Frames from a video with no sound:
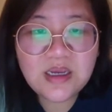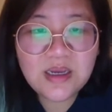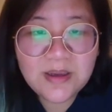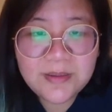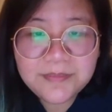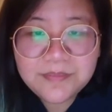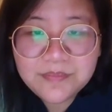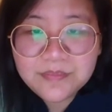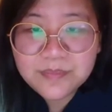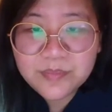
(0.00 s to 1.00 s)

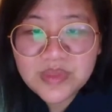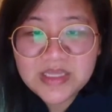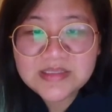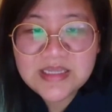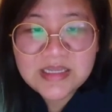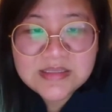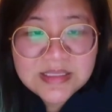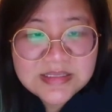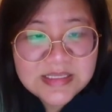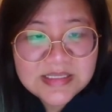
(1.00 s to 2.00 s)
thing
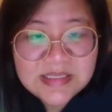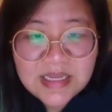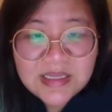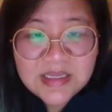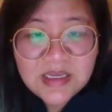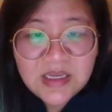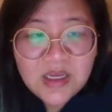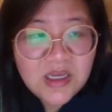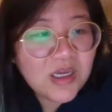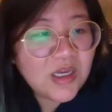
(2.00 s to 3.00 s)
that says like,
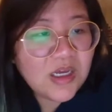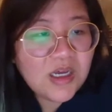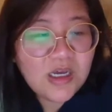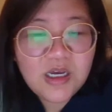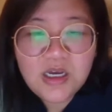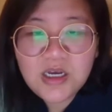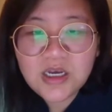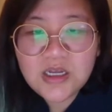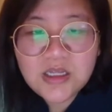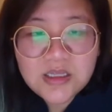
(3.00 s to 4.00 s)

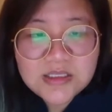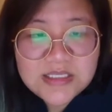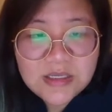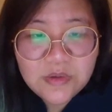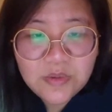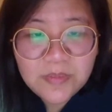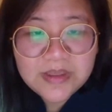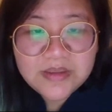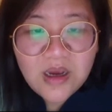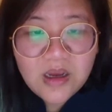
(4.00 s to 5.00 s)
oh, let's take a cool one.